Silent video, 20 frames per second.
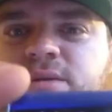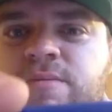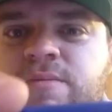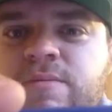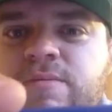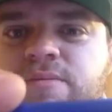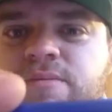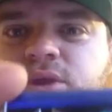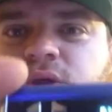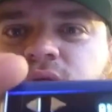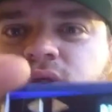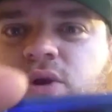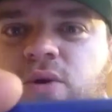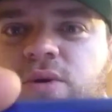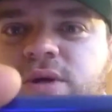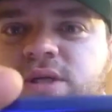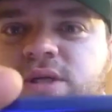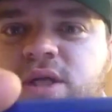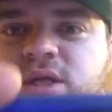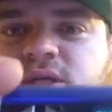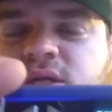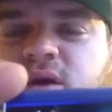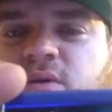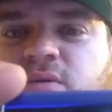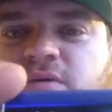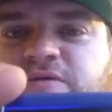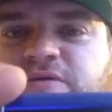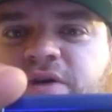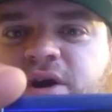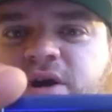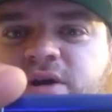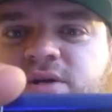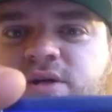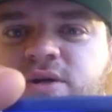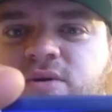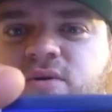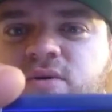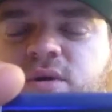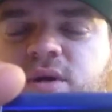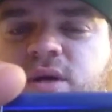That's the lowest this thing will
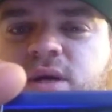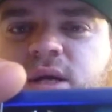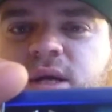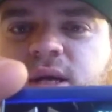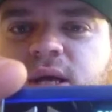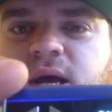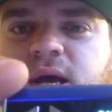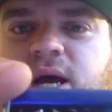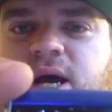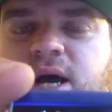fire to.